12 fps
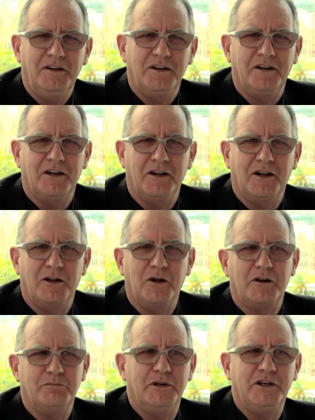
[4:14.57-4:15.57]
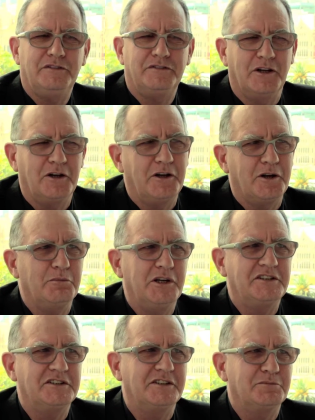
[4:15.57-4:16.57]
lot of beef and a lot of
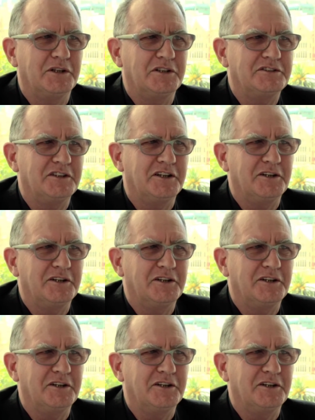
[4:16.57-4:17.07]
meat, but